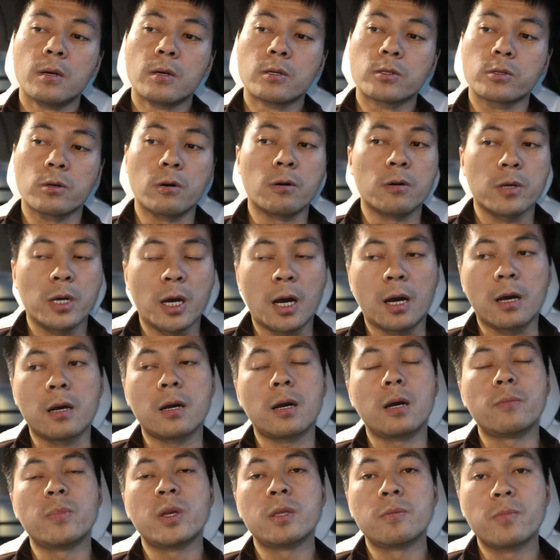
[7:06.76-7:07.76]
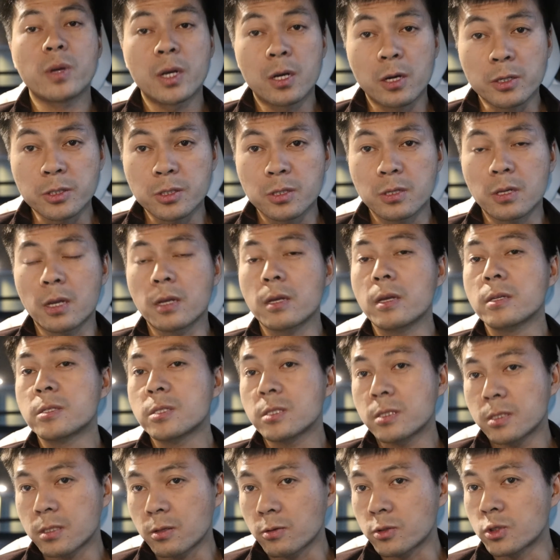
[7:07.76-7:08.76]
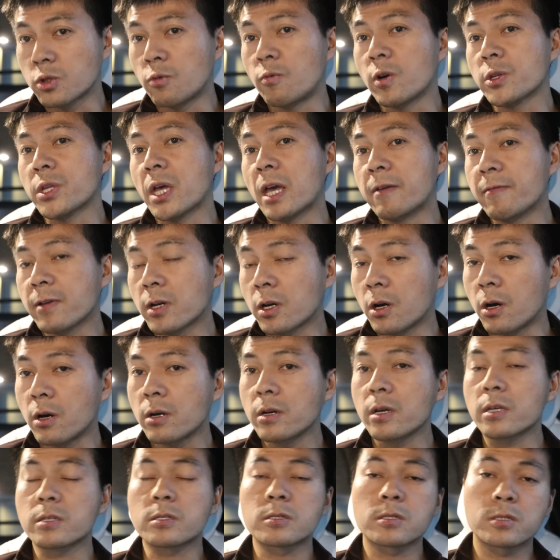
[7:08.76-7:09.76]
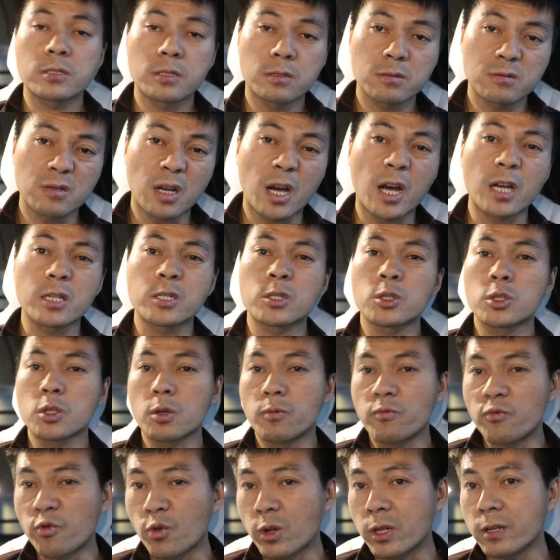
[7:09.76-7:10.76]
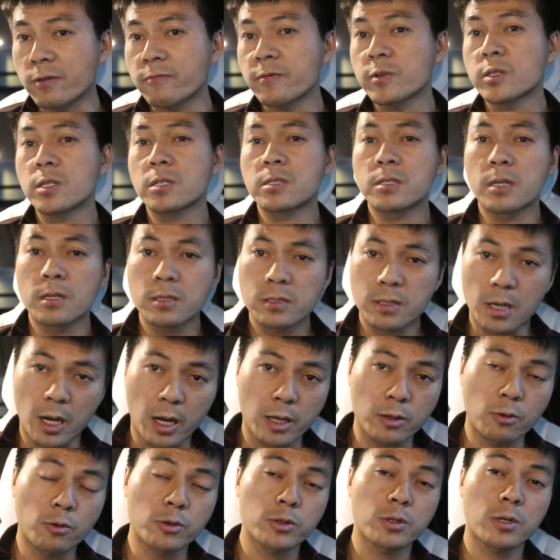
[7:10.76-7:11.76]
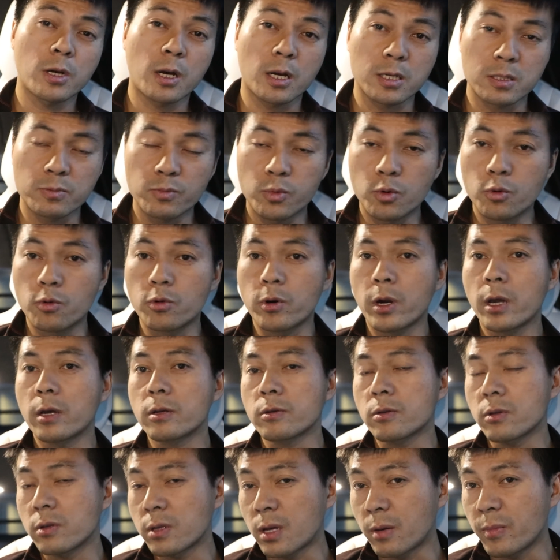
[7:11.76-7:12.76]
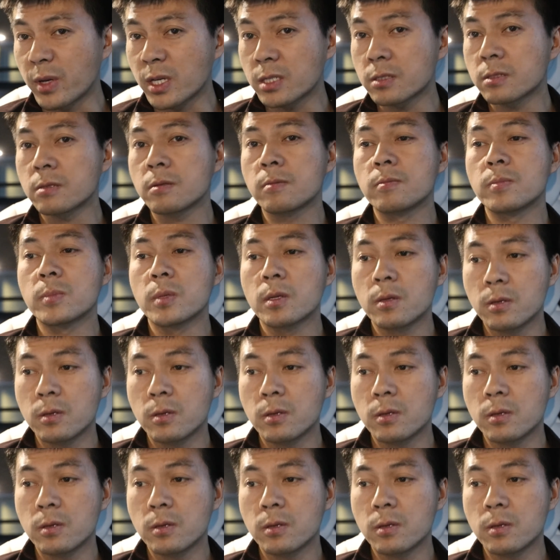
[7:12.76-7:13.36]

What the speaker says: So yeah, I mean, because of that, it's a somewhat heavy car. It has some rolling resistance, and also it has poor aerodynamics.